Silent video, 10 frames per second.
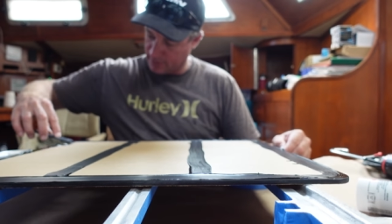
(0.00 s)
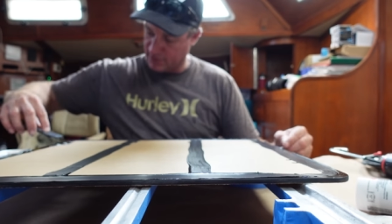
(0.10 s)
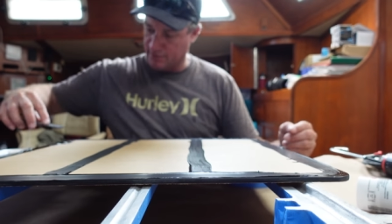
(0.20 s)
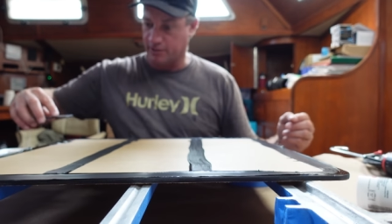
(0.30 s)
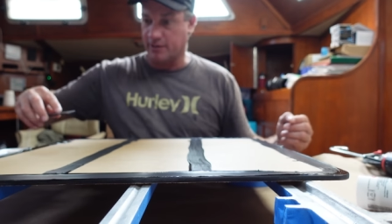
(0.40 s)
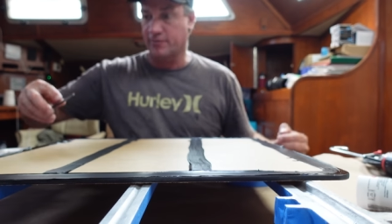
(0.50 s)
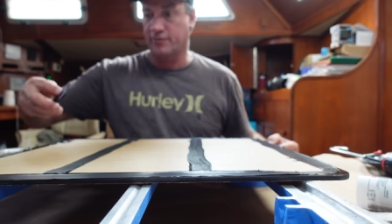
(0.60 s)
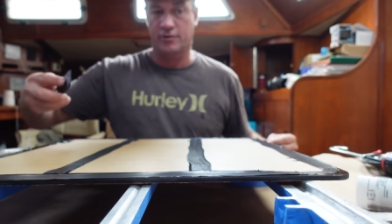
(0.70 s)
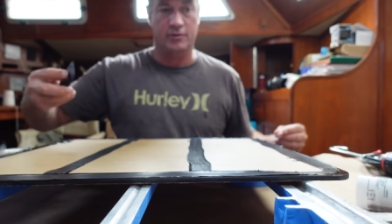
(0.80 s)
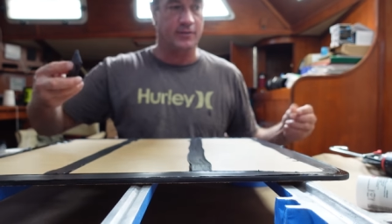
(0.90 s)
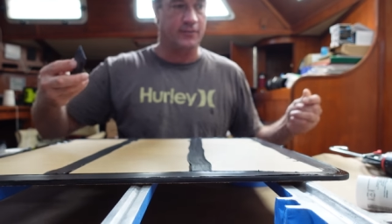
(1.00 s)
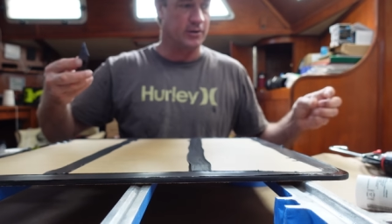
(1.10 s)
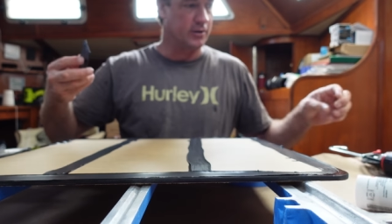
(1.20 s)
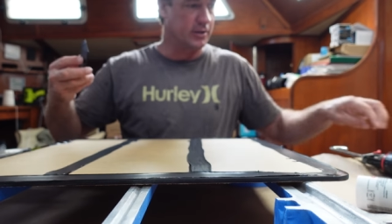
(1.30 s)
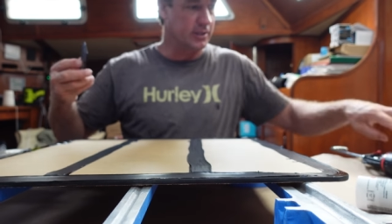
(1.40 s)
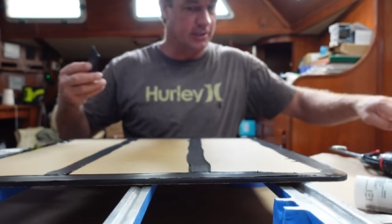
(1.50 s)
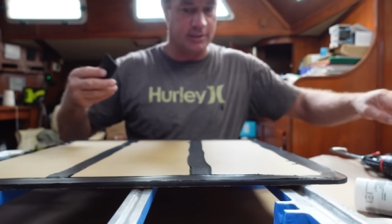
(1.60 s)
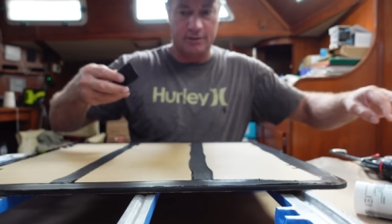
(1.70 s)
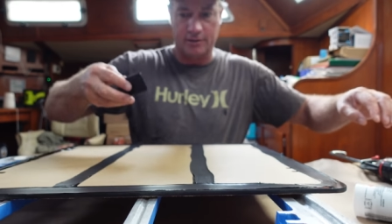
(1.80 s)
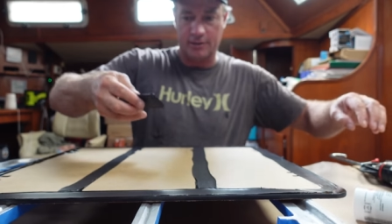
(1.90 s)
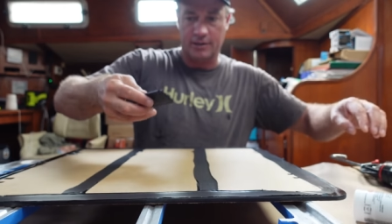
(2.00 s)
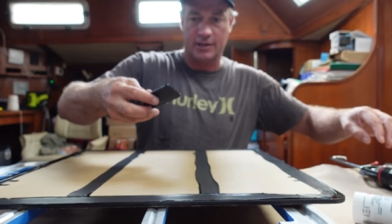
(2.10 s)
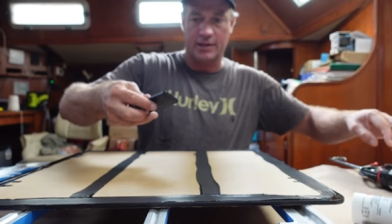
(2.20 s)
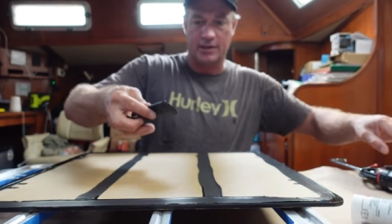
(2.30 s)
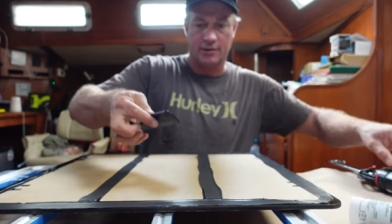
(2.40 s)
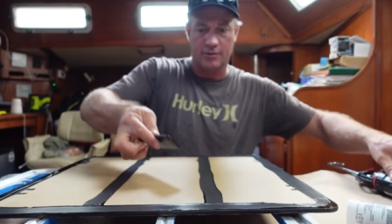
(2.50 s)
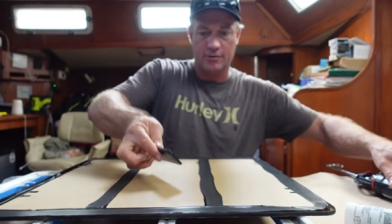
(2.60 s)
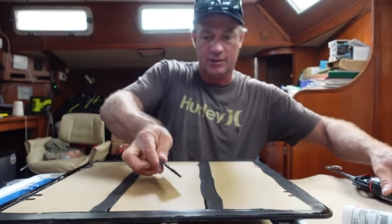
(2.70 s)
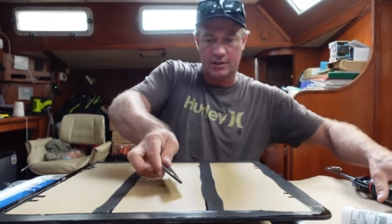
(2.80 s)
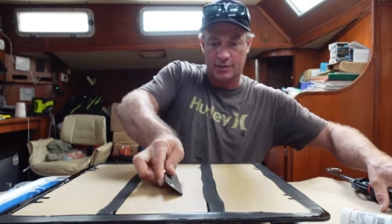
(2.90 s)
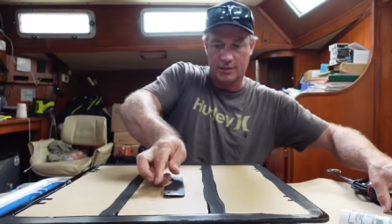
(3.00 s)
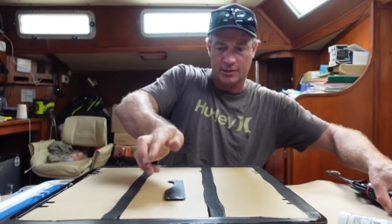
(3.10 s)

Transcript: People have a few different ideas on how to do this,